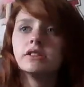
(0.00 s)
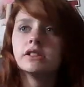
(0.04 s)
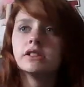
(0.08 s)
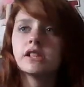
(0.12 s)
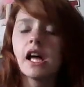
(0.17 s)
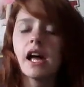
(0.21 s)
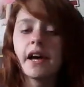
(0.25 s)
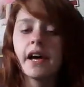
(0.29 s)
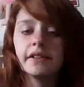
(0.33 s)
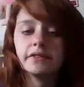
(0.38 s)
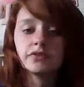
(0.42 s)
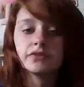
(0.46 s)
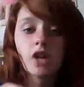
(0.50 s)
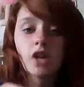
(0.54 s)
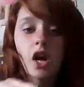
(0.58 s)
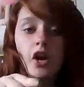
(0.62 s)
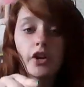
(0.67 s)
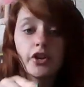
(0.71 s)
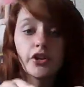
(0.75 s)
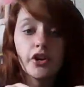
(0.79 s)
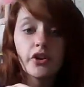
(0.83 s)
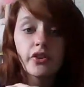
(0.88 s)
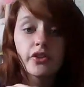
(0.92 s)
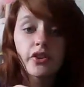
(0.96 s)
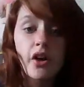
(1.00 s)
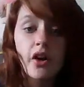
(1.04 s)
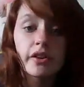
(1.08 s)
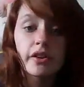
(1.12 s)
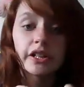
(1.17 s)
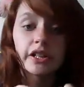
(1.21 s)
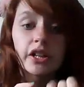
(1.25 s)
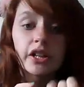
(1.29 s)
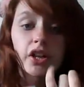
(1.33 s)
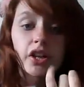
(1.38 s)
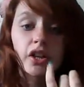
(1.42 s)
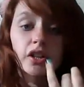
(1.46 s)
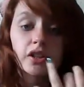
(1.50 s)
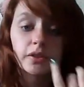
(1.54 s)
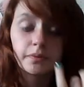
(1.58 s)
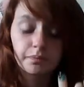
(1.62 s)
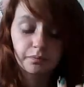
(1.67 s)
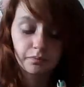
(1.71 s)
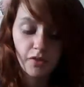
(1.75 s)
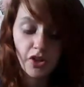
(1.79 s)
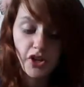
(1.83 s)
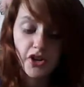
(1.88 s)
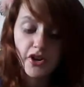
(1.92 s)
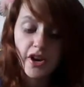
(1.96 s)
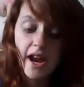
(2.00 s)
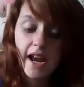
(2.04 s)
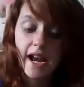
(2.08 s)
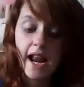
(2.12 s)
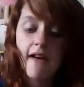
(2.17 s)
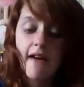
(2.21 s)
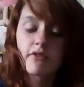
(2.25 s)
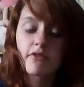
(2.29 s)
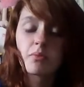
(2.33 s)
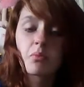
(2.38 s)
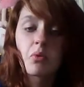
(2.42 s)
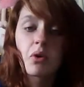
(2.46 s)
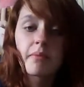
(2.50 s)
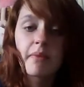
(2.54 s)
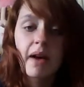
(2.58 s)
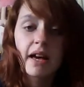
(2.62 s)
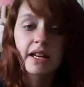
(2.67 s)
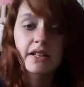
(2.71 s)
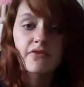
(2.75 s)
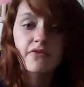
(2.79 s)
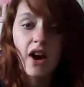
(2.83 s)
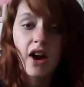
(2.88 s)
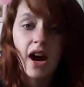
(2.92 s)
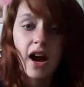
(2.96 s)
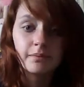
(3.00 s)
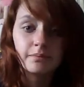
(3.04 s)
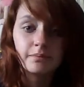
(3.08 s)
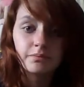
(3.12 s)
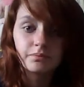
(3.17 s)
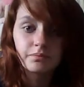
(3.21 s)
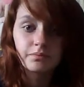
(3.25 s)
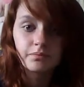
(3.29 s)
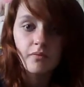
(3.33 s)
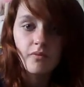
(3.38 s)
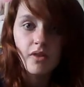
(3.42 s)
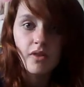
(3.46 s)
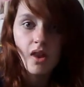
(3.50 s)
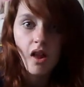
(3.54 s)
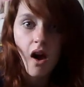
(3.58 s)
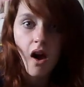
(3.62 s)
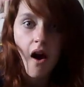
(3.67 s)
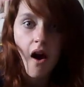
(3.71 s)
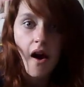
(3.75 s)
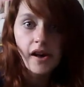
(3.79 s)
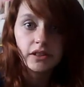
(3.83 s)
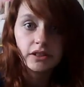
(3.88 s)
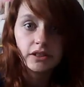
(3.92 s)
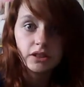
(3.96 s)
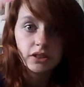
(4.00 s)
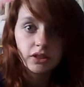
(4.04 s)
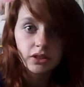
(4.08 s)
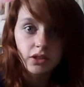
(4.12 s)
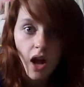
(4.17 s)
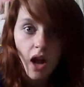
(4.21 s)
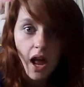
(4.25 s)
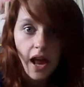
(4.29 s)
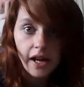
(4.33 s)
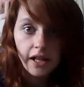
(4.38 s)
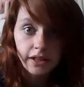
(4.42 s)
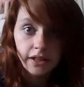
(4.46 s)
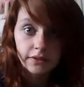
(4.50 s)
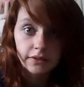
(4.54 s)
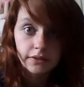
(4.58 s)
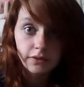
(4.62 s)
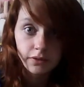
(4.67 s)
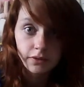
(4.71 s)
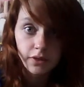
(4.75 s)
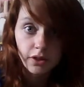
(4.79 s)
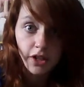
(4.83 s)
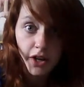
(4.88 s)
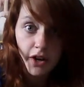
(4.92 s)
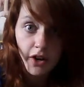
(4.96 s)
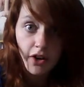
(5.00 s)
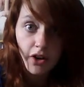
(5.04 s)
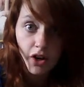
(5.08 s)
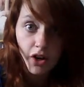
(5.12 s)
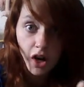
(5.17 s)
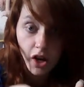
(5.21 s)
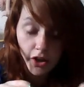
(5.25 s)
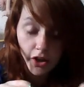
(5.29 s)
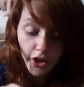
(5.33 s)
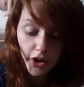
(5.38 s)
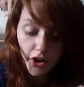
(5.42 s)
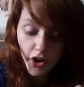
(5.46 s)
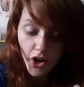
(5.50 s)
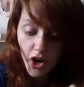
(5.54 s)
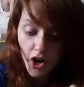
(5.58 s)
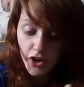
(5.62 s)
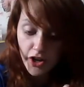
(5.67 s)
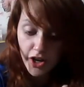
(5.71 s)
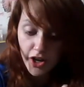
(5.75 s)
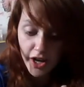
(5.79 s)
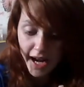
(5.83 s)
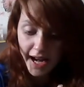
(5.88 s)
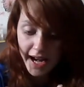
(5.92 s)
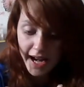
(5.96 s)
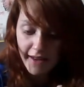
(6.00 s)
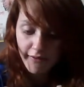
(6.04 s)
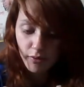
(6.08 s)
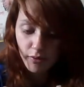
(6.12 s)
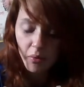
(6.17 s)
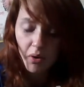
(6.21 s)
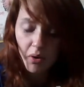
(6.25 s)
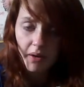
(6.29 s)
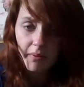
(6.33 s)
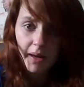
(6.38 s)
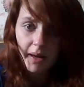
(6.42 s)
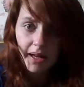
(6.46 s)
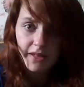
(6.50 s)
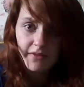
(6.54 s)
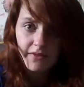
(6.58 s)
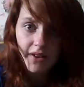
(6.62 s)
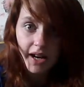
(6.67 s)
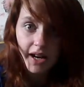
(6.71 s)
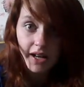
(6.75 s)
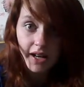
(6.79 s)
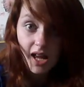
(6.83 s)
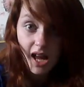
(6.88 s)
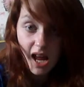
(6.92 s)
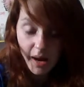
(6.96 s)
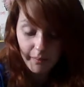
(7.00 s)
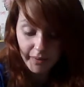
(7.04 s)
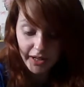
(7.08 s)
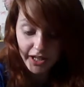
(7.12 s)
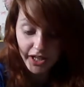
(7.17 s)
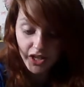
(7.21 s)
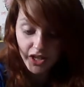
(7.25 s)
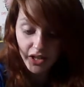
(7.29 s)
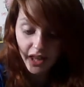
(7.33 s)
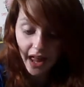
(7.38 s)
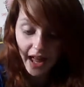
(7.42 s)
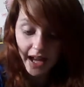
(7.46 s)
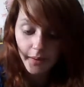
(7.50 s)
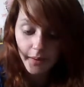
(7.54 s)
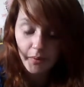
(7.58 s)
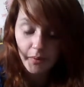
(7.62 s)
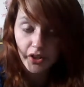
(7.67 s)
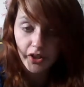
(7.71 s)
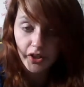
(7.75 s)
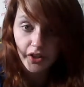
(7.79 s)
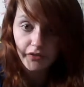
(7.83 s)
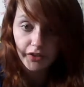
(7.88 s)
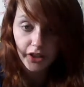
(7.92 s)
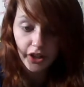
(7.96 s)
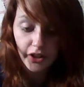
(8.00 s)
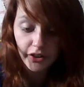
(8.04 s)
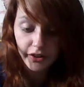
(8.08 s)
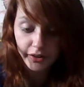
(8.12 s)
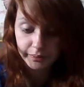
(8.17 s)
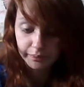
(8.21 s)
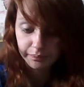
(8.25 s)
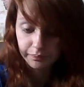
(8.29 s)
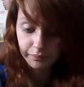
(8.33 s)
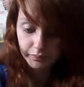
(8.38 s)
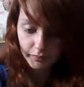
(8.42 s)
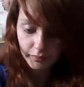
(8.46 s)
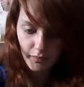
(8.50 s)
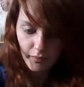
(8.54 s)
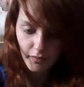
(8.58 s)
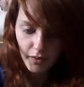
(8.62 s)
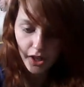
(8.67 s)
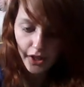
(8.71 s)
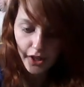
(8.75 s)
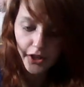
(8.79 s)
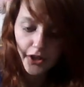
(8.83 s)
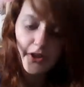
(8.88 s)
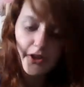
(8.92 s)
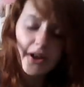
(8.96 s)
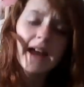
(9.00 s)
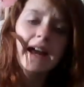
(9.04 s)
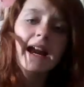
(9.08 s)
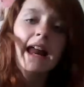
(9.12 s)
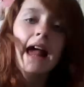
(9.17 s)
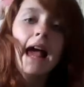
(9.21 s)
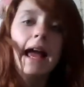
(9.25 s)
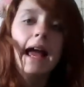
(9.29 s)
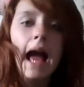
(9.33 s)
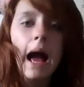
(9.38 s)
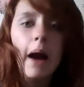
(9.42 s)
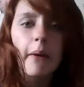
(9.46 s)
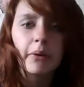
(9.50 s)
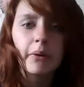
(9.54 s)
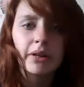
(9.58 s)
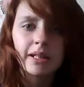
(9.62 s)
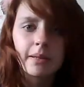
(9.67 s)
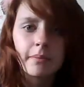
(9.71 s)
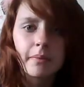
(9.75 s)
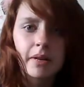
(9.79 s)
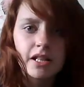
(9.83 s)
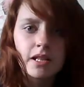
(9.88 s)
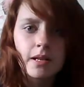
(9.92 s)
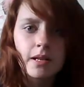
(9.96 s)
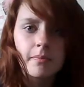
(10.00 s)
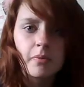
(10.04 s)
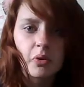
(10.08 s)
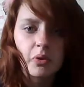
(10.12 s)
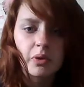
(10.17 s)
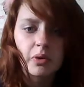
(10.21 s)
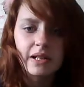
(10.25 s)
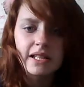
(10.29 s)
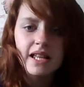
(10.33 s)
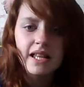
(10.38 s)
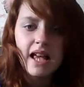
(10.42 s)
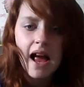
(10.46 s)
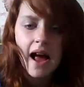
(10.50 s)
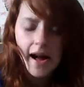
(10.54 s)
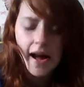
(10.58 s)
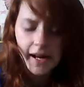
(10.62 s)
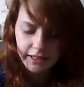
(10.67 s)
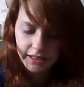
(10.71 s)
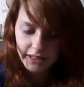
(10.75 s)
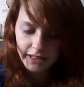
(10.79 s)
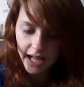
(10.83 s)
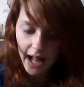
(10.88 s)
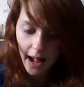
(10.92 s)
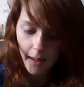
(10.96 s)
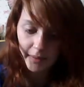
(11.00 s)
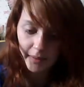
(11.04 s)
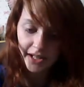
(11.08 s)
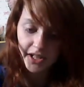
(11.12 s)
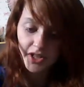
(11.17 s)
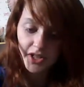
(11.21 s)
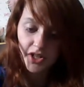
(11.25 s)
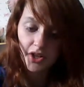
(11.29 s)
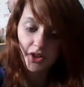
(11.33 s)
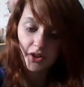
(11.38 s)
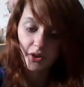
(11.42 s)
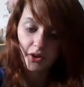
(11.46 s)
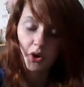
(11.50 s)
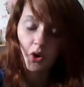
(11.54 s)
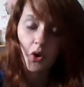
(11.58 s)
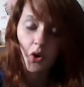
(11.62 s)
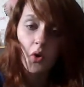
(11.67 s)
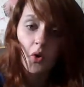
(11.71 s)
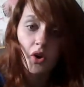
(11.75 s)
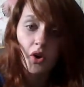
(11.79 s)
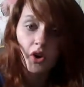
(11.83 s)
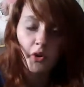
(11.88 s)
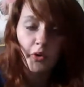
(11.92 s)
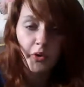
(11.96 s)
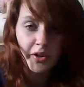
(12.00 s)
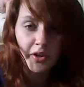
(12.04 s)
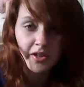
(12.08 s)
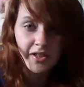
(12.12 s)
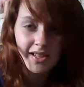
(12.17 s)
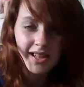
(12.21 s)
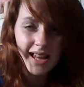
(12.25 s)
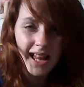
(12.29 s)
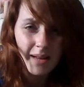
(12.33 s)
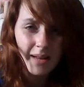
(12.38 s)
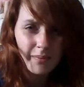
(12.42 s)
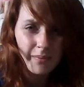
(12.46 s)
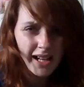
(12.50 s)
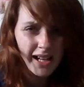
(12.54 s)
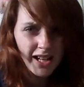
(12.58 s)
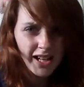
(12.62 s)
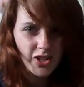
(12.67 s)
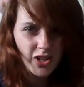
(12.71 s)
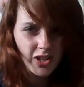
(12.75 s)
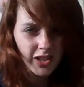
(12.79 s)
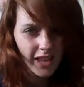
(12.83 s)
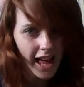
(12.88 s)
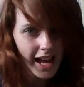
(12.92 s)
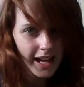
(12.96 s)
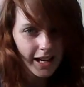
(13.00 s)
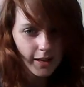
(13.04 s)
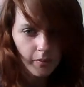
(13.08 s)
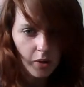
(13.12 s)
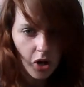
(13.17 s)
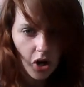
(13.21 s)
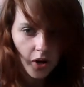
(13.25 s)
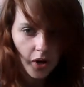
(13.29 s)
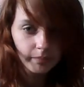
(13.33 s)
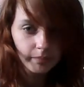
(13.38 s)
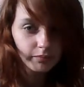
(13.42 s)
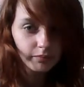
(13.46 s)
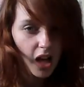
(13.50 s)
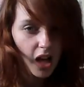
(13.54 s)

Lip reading: If you're the only girl, you can't have a boy best friend. If you're a girl, you can't have a boy best friend. It means you like them or you're flirting. And you can't hang out with a bunch of boys. That means you're a whore or a slut because you like them all.